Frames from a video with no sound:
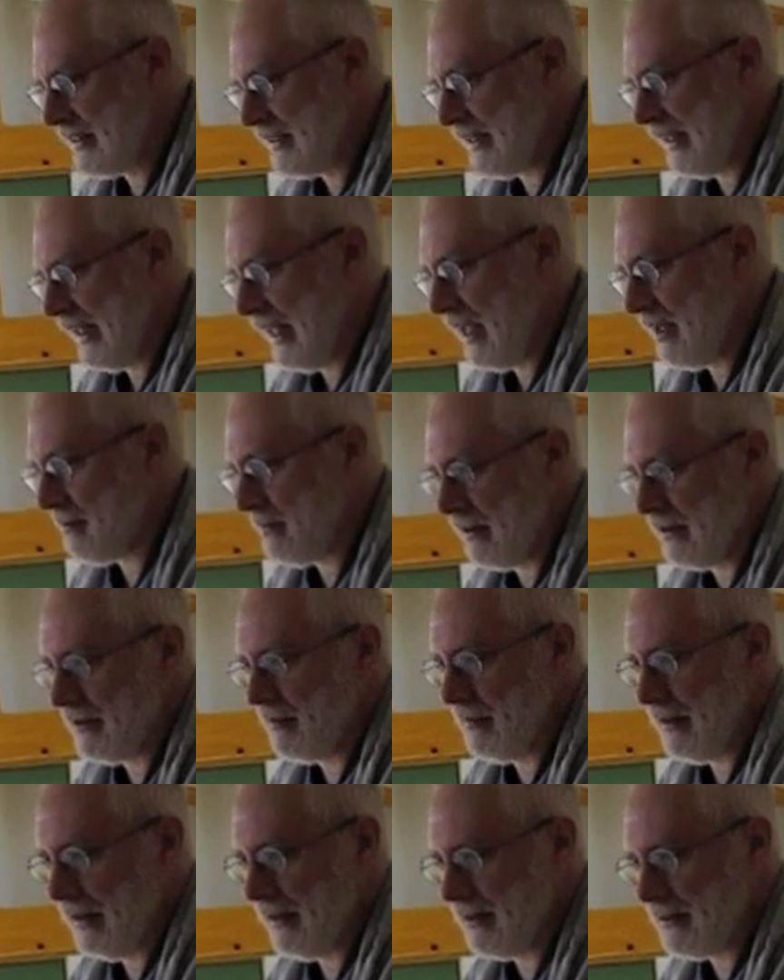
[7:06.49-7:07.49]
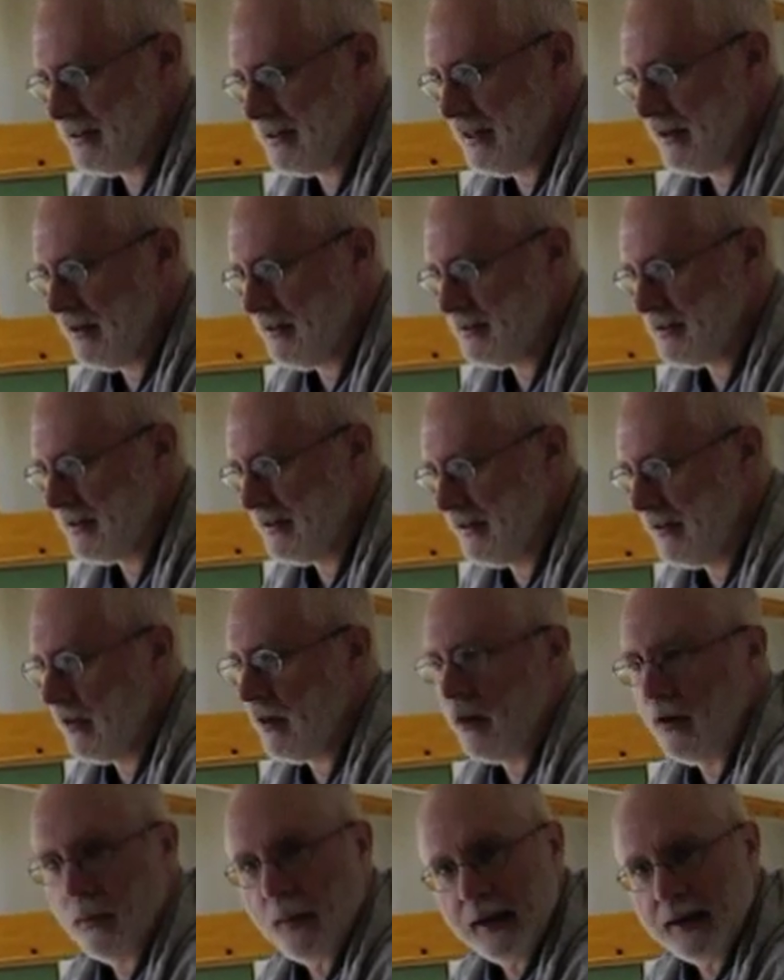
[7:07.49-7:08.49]
that they can't build them by themselves, there
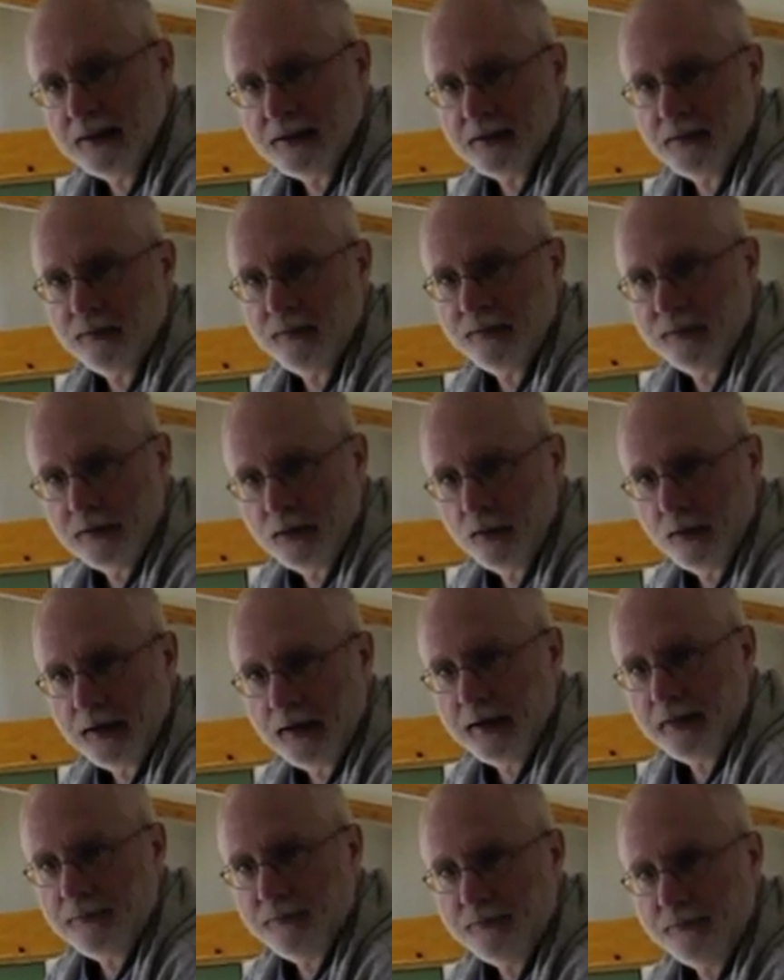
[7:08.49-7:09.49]
are ways of doing it.